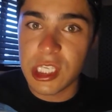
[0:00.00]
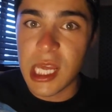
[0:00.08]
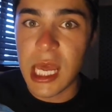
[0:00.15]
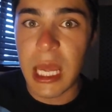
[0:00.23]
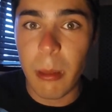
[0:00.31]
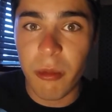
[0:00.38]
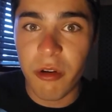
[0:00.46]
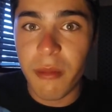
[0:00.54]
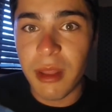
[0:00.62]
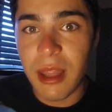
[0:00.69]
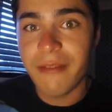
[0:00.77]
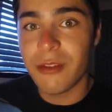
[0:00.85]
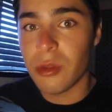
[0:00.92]
time from
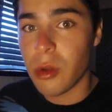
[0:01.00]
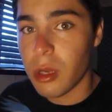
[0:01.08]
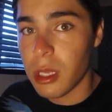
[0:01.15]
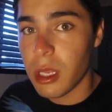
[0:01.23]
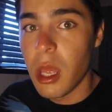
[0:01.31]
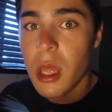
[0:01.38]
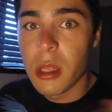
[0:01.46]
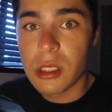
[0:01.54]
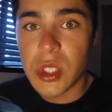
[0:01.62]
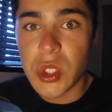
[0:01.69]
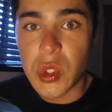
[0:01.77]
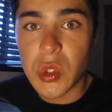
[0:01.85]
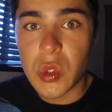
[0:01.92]
11:30
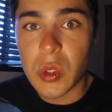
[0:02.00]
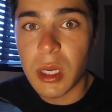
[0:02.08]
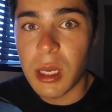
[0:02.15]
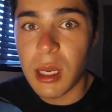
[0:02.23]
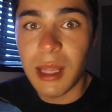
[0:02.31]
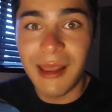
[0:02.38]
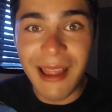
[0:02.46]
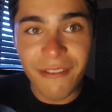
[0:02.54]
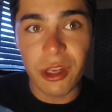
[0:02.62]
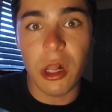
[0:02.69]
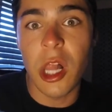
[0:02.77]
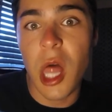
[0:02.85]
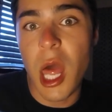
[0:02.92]
to 11
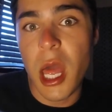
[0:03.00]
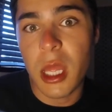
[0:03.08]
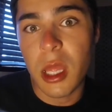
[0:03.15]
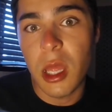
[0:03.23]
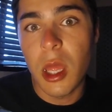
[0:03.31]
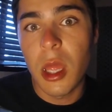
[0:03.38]
o'clock.